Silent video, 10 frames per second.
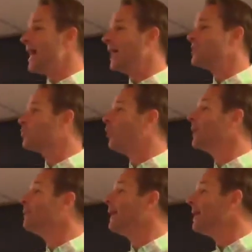I just want
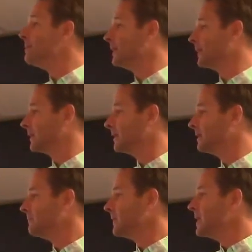a baby.
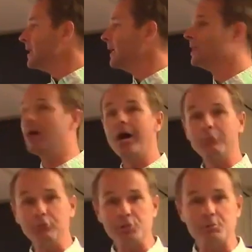And God
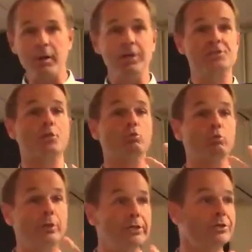responds, the
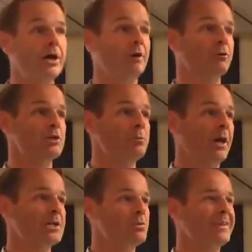real God
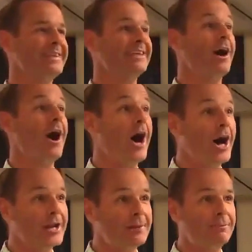responds with the
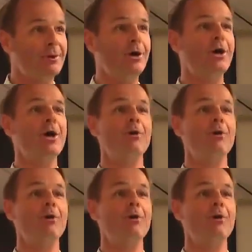audible